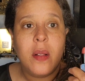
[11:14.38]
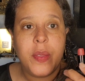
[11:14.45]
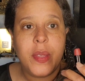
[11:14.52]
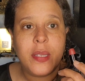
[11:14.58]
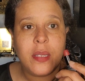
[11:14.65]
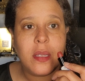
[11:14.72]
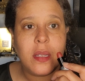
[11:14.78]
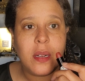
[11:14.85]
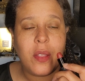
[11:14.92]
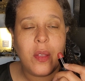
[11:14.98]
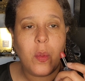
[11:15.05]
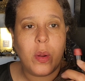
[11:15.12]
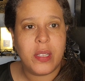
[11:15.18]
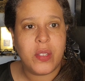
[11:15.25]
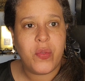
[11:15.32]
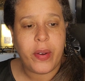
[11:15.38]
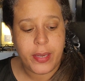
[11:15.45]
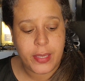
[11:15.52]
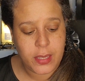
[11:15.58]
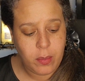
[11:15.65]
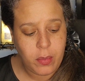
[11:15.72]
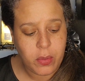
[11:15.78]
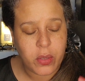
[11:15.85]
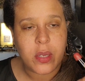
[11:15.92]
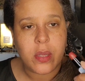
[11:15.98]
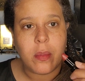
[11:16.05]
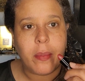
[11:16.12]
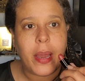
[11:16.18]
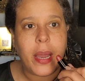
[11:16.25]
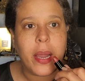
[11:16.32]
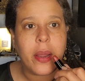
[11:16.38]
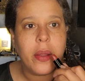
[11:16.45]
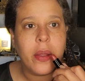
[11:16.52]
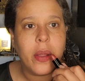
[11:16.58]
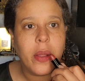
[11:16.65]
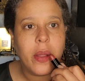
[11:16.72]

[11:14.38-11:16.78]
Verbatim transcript: This is another one that's very similar to the MAC.